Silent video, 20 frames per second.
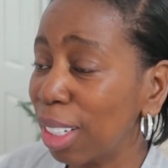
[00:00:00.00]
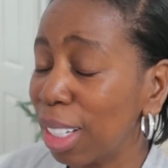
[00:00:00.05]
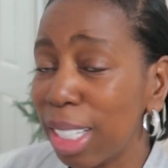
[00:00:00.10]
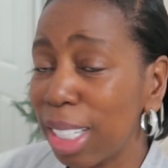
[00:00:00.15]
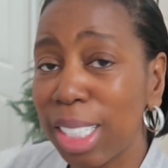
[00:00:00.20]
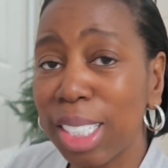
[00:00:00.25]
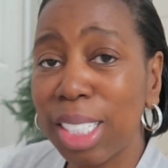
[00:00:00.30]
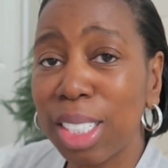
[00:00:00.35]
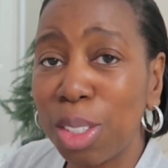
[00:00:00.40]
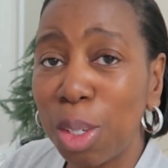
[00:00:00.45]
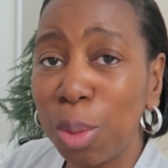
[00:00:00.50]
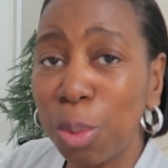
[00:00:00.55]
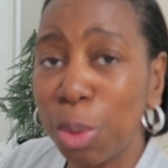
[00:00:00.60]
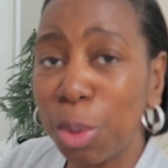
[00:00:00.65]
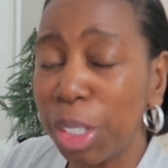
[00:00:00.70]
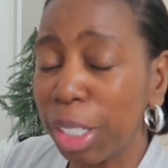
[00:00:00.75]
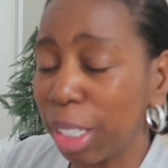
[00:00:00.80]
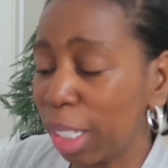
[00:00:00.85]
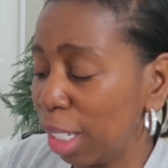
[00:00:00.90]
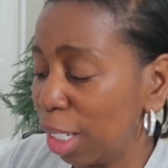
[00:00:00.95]
The lights stopped
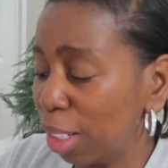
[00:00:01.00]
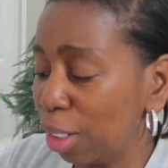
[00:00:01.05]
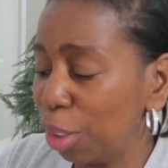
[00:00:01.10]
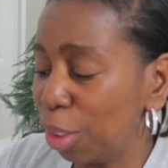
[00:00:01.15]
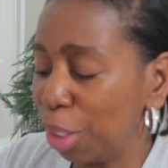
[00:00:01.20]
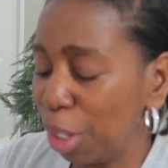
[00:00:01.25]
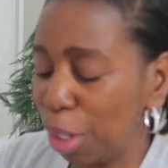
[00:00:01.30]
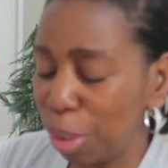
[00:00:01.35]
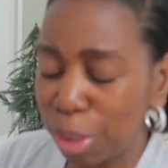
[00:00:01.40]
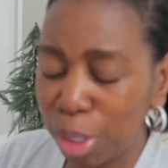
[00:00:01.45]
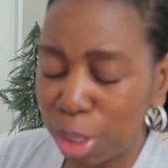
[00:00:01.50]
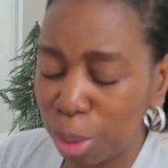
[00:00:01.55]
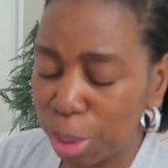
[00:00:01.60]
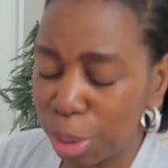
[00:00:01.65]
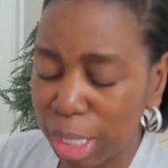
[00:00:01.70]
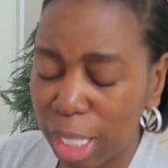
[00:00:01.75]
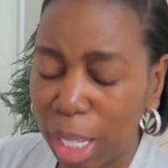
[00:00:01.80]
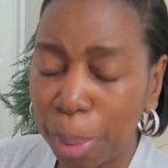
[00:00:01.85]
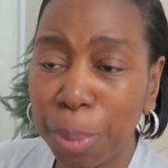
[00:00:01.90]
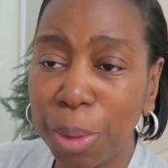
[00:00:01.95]
working, you know, I don't know
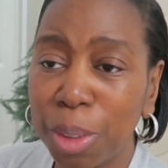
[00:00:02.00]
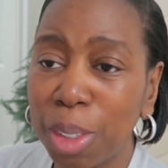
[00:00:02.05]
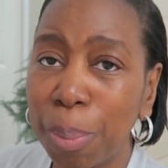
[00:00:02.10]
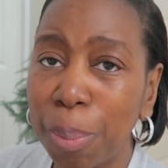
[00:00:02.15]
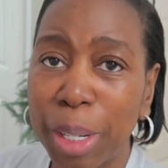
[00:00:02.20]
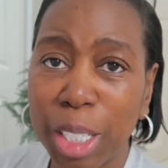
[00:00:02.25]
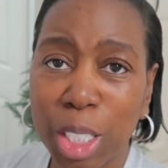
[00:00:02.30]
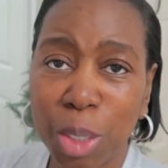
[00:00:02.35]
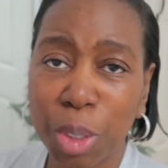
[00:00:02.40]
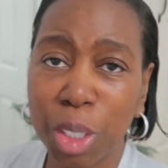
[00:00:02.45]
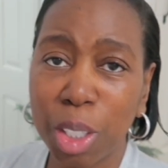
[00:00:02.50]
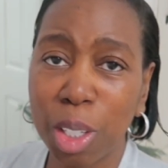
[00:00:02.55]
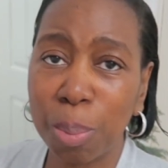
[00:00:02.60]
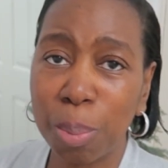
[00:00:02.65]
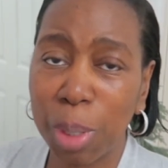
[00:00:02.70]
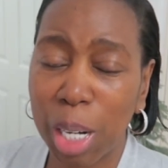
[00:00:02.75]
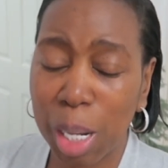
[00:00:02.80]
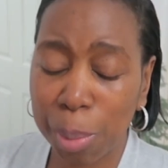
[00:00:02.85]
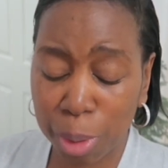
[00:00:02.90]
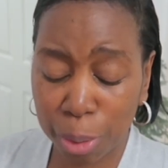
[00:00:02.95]
what's happened, the battery
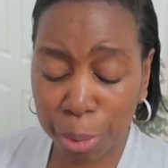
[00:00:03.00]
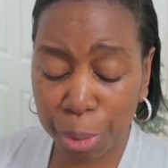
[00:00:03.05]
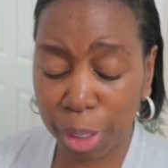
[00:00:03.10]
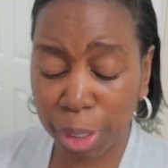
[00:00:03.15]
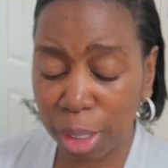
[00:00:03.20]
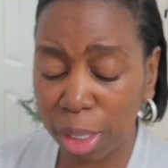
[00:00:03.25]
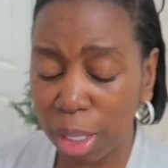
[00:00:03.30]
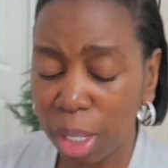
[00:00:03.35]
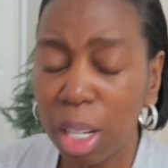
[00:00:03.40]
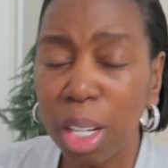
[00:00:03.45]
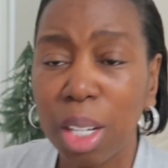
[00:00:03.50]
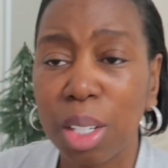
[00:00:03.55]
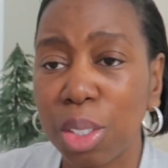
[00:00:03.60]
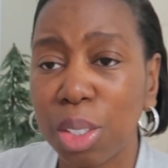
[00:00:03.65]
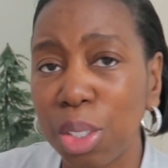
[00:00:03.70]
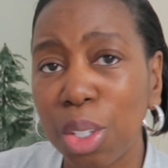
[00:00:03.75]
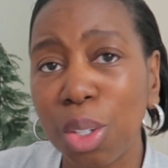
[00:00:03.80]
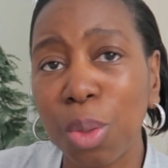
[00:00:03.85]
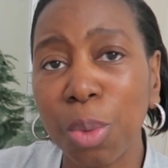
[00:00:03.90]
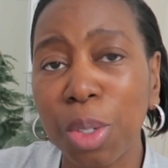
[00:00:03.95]
compartment thing
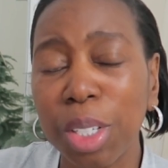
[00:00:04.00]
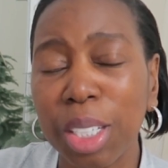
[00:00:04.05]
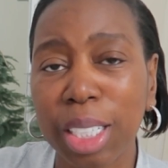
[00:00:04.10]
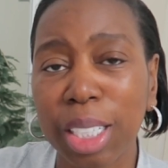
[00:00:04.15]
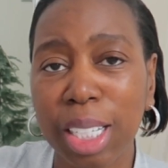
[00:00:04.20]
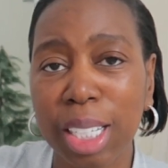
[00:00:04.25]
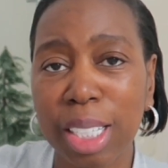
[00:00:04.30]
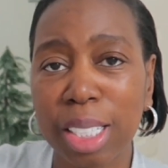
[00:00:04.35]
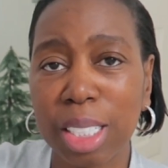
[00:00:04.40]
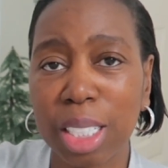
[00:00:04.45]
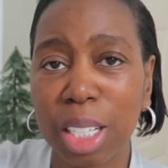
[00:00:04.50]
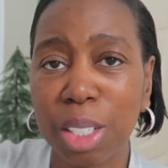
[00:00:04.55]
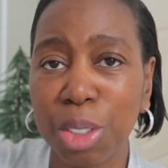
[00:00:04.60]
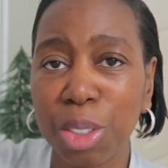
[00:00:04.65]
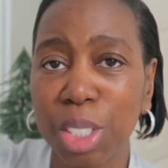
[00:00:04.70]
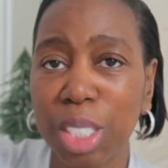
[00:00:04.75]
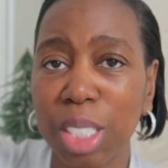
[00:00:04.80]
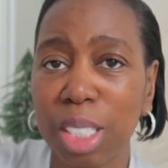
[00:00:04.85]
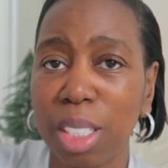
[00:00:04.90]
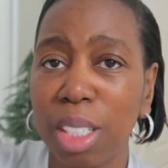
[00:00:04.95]
stopped working, so I
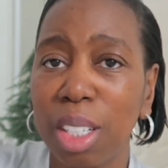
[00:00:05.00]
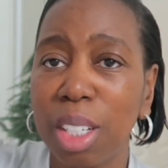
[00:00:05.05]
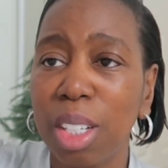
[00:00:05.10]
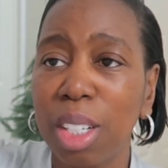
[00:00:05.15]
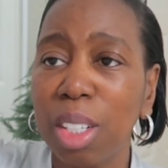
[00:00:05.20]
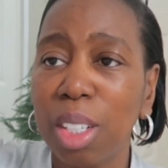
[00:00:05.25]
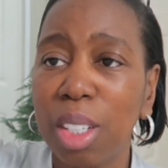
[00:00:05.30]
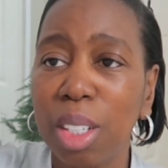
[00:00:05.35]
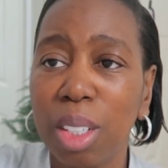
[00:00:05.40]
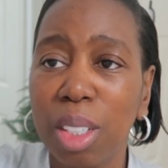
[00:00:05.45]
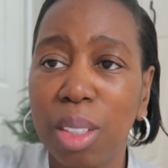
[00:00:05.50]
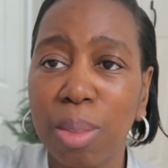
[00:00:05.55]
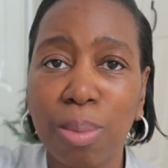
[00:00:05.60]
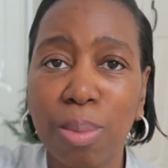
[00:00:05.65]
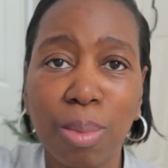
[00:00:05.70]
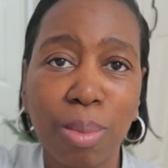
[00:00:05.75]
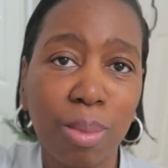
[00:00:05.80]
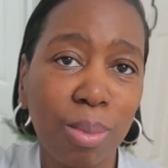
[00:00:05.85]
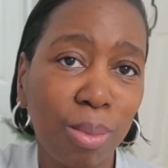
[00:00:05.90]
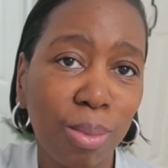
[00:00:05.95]
just
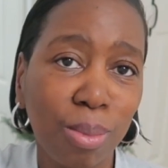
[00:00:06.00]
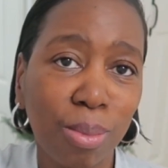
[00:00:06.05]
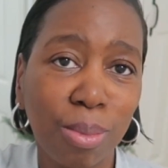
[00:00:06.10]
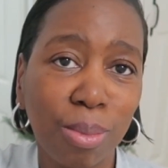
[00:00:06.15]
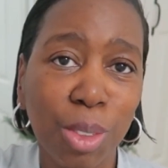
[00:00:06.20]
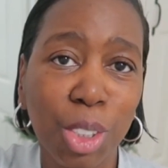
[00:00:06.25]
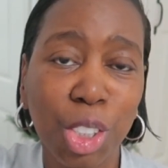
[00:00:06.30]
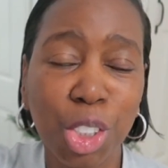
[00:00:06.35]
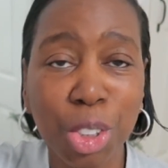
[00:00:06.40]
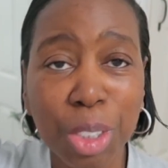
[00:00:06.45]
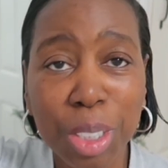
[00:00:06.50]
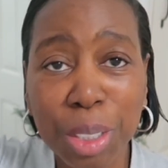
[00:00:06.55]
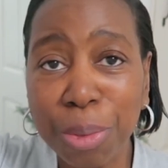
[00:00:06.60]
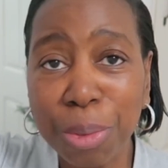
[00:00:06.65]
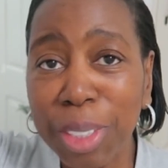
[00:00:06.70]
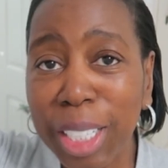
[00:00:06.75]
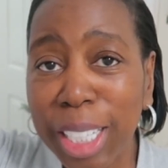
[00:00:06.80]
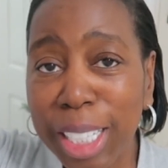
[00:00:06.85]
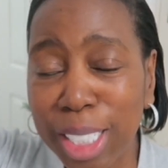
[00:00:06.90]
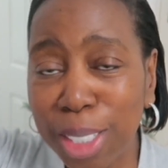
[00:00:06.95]

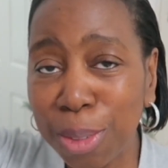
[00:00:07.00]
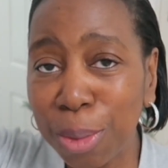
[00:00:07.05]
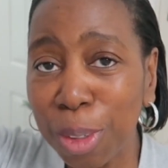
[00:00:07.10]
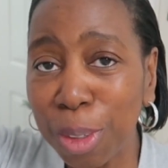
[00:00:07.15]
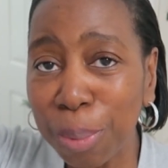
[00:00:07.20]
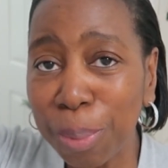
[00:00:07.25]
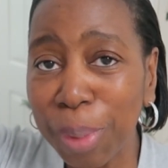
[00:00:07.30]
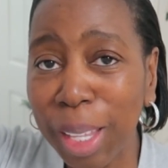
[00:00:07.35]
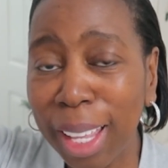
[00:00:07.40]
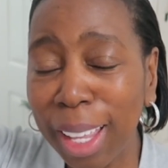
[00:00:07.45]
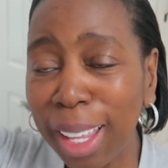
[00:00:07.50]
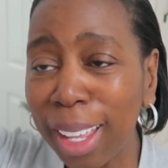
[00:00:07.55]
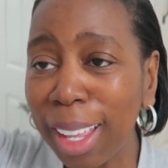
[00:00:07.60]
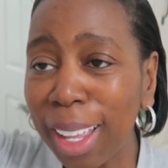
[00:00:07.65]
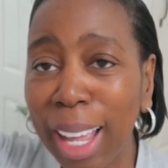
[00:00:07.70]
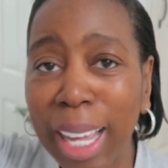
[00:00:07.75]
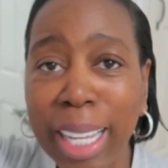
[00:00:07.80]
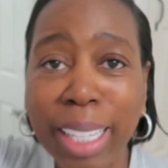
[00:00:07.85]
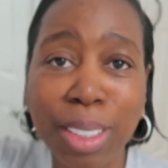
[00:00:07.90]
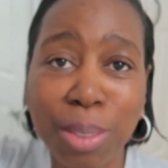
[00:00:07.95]
retrieved these from
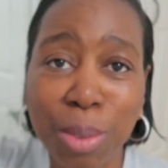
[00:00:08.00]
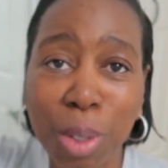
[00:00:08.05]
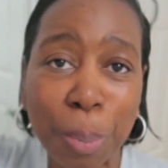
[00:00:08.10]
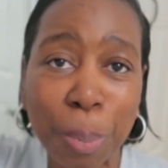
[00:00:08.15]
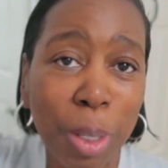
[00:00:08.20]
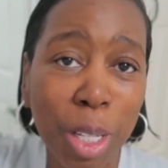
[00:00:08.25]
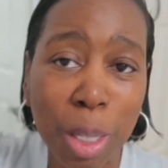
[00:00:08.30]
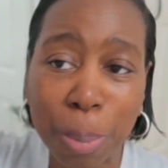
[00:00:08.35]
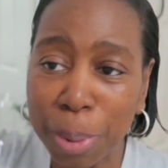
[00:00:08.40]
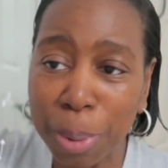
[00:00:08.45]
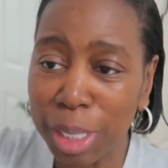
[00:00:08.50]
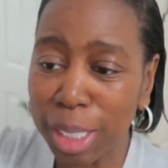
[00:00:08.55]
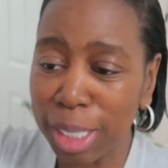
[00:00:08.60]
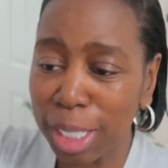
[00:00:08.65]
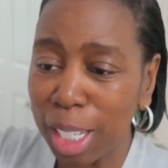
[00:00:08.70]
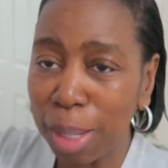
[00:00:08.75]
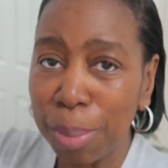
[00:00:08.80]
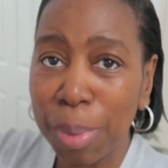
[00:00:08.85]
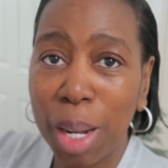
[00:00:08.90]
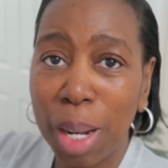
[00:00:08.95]
there and
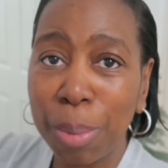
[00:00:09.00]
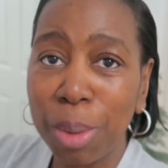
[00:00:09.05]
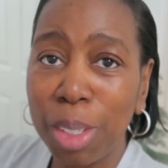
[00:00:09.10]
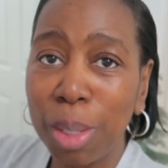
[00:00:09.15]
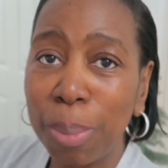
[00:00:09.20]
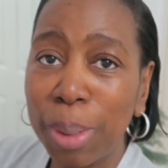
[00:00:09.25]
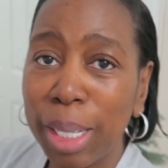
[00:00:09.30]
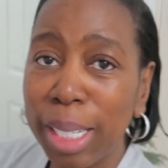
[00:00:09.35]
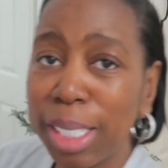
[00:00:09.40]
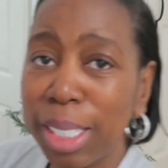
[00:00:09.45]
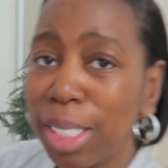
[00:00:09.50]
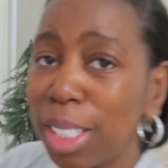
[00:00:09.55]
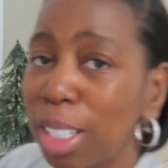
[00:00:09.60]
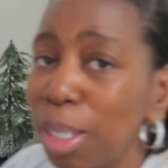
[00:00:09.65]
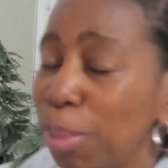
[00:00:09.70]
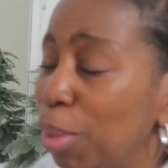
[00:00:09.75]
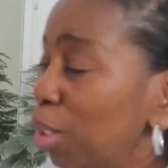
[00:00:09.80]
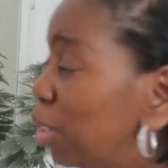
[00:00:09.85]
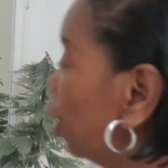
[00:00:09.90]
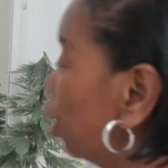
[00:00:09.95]
repurposed them. I'm going to place
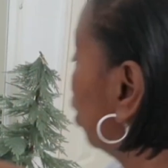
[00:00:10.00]
them